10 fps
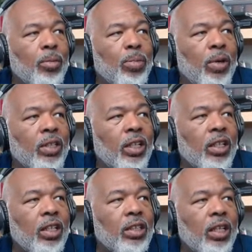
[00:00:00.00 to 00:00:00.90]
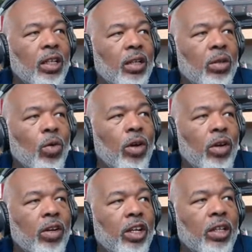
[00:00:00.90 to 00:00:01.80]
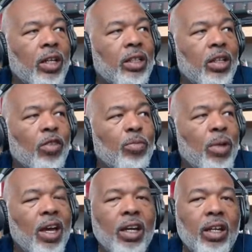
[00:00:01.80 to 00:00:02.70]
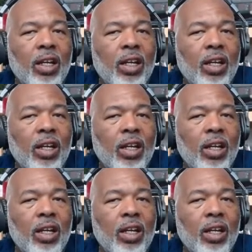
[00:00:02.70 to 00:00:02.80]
the president needs to get a lawyer to get that stuff back.